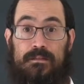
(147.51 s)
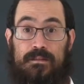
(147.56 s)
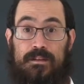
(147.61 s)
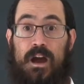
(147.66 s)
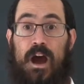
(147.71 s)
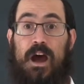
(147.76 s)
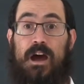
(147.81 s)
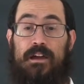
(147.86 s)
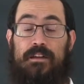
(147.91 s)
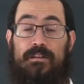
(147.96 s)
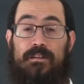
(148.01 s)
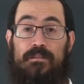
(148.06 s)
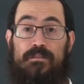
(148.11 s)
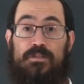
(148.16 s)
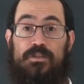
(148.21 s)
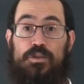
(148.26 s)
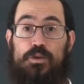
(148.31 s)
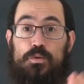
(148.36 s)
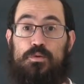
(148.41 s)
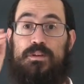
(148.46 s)
God,
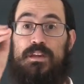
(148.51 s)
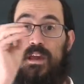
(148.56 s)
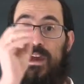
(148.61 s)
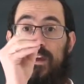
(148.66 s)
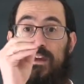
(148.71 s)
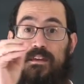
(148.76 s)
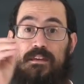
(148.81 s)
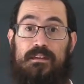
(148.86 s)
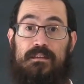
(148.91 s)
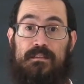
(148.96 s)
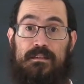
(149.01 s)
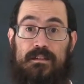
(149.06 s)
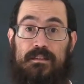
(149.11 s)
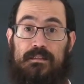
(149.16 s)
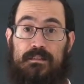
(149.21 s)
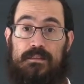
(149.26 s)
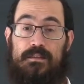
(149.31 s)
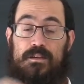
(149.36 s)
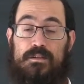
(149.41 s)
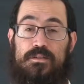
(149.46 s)
Yud Kei,
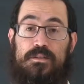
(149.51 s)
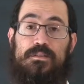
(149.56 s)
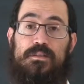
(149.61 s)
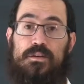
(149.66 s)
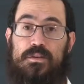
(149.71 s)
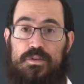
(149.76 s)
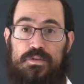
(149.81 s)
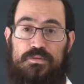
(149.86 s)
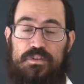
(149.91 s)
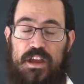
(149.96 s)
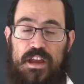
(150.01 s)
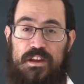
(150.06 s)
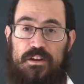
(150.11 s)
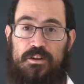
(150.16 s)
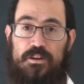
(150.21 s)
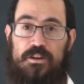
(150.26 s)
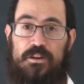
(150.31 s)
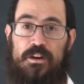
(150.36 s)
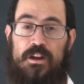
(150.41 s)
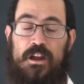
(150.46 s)
the
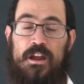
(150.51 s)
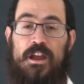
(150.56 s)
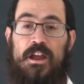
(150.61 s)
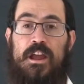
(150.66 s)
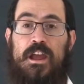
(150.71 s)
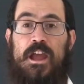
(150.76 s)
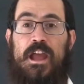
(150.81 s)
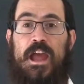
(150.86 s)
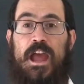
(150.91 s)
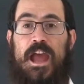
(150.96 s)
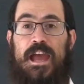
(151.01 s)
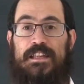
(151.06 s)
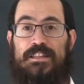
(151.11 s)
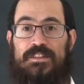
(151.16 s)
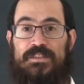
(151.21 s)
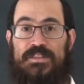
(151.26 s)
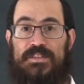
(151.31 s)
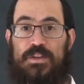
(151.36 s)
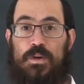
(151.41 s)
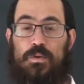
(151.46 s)
Creator.
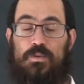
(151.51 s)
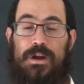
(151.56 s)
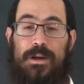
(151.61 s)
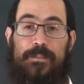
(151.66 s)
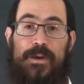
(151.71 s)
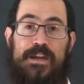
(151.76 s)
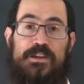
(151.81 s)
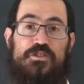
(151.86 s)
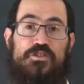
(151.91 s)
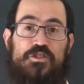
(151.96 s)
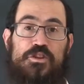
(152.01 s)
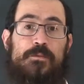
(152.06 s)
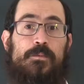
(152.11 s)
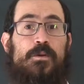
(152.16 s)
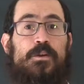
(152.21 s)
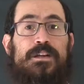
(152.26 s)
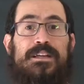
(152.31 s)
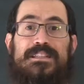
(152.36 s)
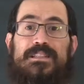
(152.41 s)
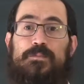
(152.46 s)
And so Rabbi
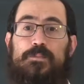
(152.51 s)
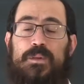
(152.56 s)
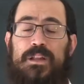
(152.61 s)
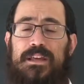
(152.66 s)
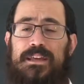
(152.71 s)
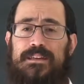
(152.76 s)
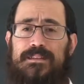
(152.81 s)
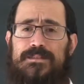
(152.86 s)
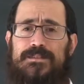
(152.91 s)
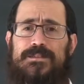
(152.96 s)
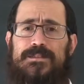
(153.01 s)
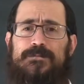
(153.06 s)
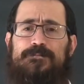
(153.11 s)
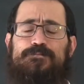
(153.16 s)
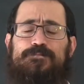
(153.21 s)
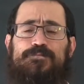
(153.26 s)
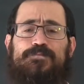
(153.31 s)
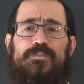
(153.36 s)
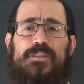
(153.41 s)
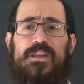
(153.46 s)
Shimon
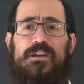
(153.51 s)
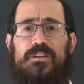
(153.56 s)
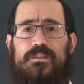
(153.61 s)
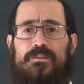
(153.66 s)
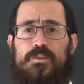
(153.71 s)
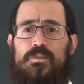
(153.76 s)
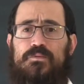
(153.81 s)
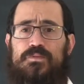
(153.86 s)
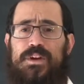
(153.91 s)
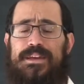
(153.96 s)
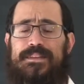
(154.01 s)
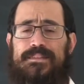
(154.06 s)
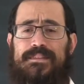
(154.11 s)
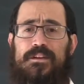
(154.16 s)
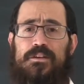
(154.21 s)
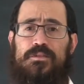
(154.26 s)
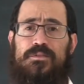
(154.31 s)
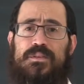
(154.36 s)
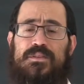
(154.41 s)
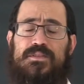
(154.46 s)
explains right
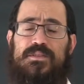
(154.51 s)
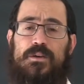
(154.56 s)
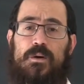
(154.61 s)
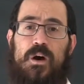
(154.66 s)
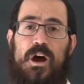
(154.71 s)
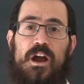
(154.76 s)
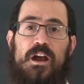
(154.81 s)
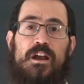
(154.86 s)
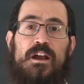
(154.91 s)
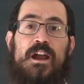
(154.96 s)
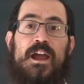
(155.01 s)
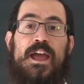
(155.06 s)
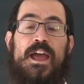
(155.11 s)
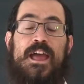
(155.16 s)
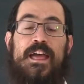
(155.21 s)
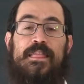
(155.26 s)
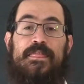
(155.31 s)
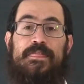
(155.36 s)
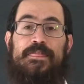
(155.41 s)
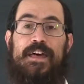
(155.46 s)
there in the Zohar
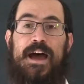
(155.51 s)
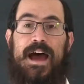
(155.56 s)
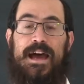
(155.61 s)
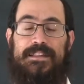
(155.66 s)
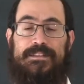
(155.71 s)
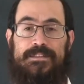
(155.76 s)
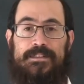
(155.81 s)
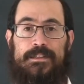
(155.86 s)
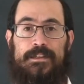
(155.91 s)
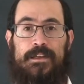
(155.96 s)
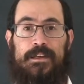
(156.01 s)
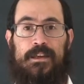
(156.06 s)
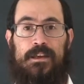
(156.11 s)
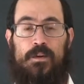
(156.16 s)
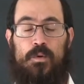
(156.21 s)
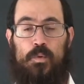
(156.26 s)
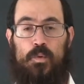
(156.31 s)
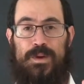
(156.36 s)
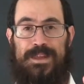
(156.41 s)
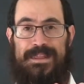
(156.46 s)
that
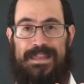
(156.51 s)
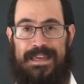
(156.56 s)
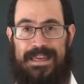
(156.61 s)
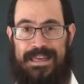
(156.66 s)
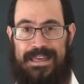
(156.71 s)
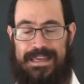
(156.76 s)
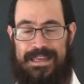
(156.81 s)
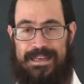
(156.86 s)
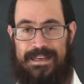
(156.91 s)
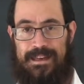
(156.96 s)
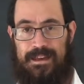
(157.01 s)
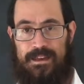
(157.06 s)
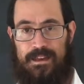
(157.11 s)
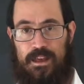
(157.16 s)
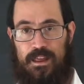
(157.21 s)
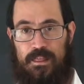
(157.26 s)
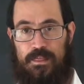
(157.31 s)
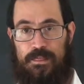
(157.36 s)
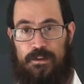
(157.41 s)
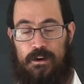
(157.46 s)
within
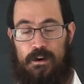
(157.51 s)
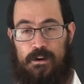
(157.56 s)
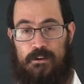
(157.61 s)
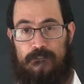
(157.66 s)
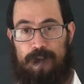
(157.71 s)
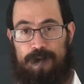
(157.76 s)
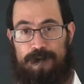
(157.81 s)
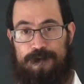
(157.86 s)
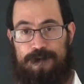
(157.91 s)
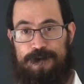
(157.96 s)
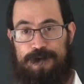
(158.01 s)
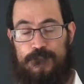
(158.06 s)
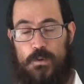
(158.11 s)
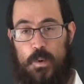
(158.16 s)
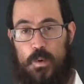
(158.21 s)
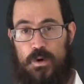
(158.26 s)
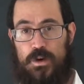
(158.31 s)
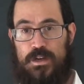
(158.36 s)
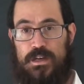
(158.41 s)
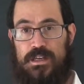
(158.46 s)
the
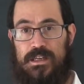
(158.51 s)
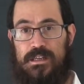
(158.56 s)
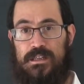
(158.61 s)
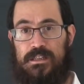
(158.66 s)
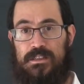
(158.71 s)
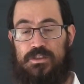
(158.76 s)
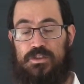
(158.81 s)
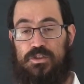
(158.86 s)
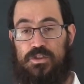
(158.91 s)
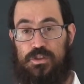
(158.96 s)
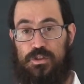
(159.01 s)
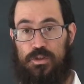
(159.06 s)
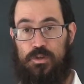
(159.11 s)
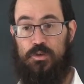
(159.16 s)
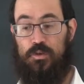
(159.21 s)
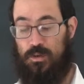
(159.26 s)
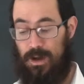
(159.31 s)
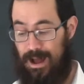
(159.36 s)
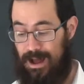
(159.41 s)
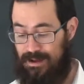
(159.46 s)

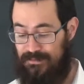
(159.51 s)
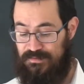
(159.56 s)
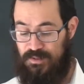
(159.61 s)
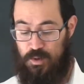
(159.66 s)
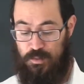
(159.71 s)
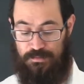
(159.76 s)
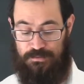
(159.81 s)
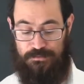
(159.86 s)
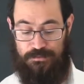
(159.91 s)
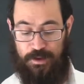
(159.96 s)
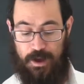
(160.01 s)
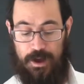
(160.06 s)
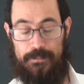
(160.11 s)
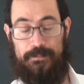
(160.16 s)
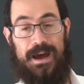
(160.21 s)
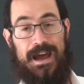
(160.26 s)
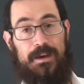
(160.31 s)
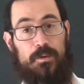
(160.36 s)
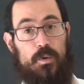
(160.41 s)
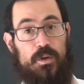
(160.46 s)
42
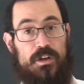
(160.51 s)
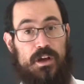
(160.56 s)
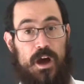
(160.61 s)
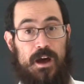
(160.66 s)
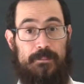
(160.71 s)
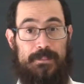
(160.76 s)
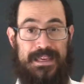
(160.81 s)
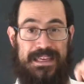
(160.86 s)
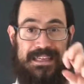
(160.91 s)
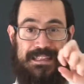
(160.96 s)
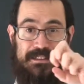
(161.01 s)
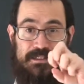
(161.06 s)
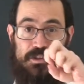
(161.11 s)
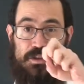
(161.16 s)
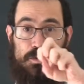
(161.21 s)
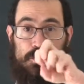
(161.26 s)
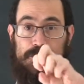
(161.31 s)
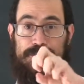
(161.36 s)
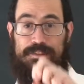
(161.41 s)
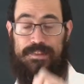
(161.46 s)
avovam, I will come
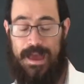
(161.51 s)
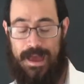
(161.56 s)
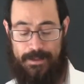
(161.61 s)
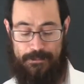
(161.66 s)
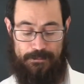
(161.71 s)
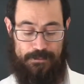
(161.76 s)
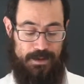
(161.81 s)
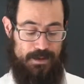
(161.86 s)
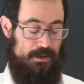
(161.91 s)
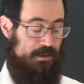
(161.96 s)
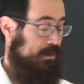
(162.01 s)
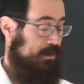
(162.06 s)
into them.